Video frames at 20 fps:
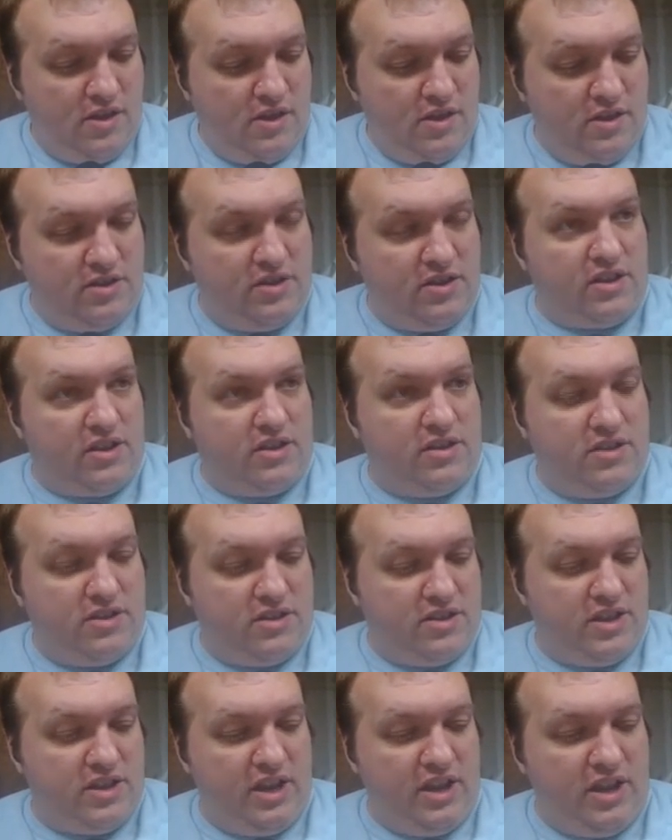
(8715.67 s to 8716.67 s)

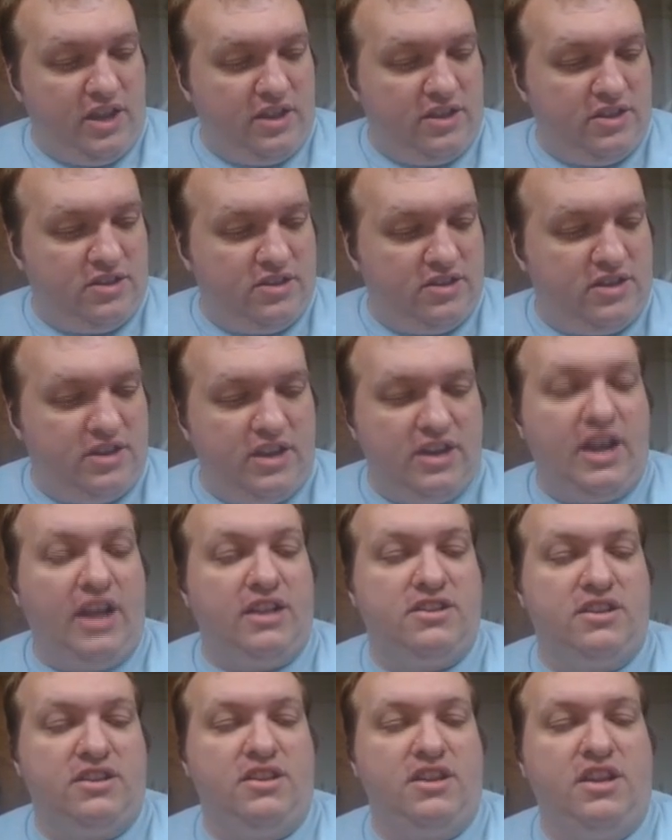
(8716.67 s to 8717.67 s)
Succeeds. Did
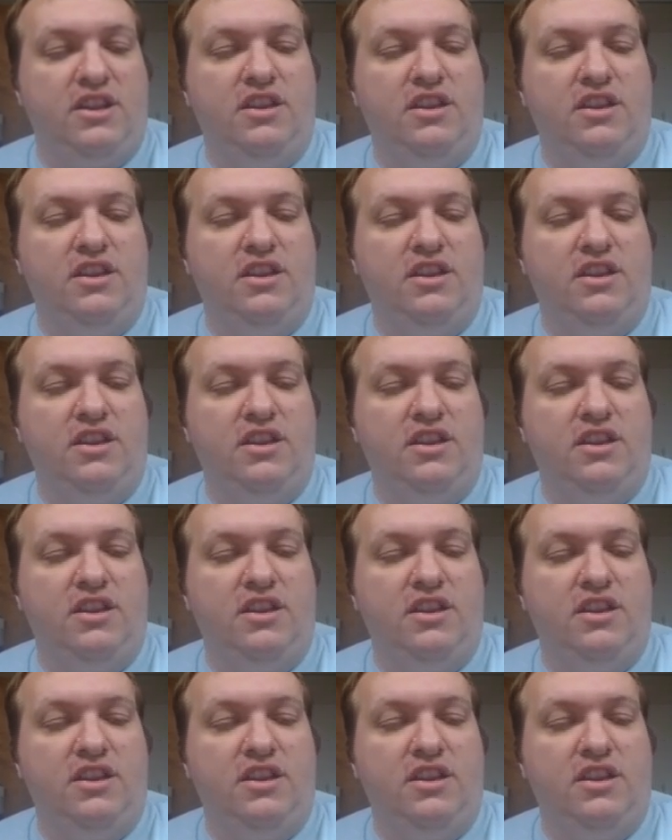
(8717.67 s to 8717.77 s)
not succeed.